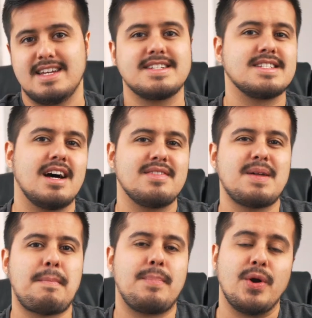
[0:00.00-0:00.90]
It is not
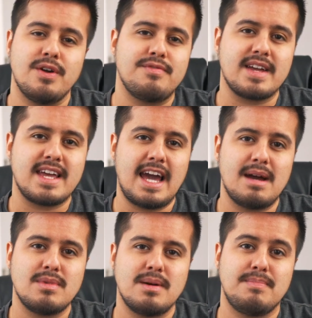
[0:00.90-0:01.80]
the perfect
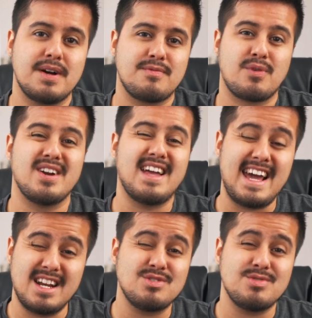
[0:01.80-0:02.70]
camera, but for an
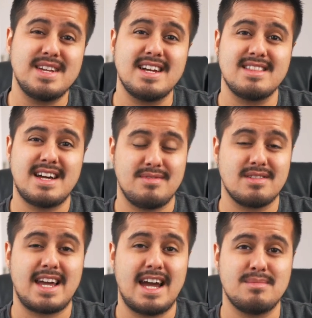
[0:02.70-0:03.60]
entry level
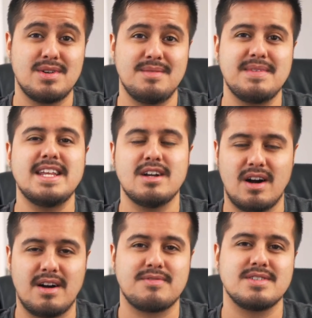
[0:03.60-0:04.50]
camera, it
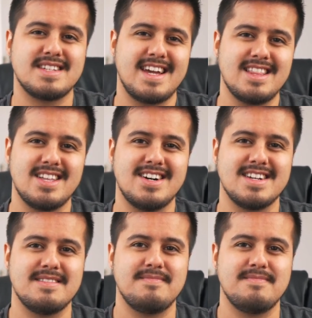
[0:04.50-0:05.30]
offers a lot.